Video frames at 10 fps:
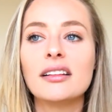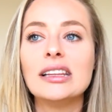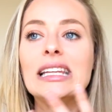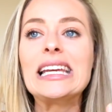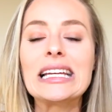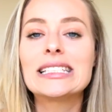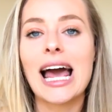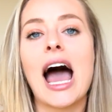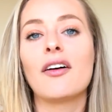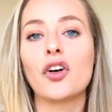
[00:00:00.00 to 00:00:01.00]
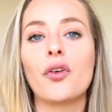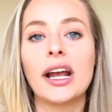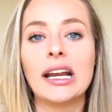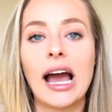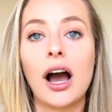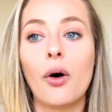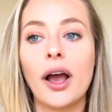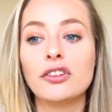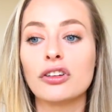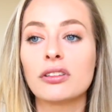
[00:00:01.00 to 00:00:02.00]
need to have it right now
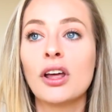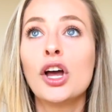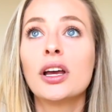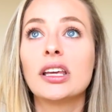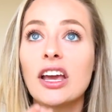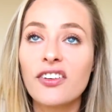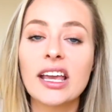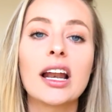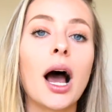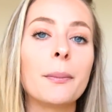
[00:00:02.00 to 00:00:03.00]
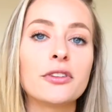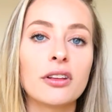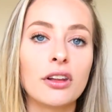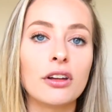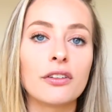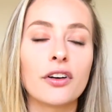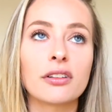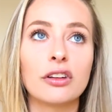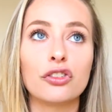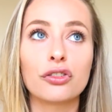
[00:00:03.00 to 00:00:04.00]
and just giving it up to the
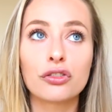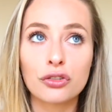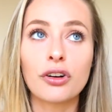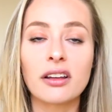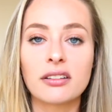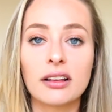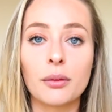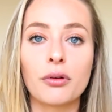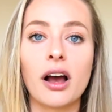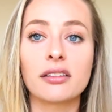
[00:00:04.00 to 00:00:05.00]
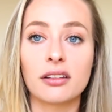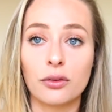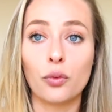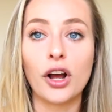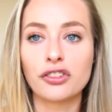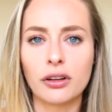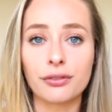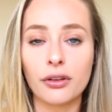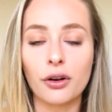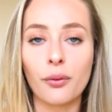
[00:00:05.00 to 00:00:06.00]
universe and just trusting the process and watching it
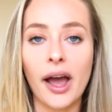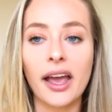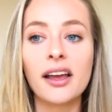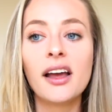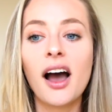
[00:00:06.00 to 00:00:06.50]
float away.